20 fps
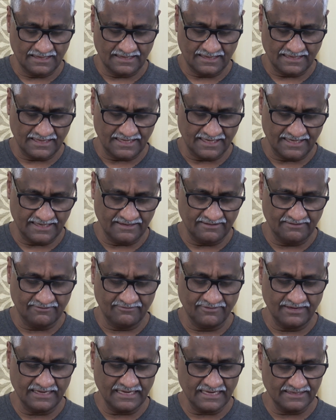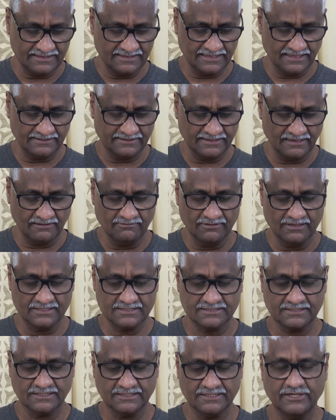and we had done till verse
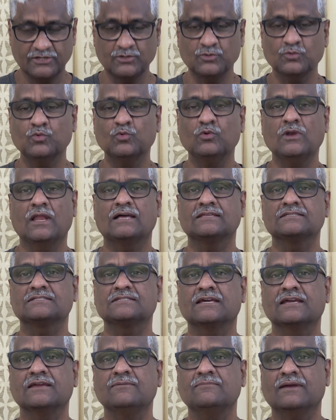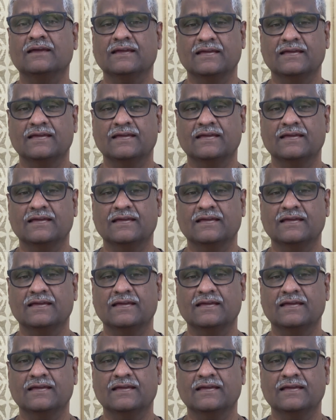32 last time,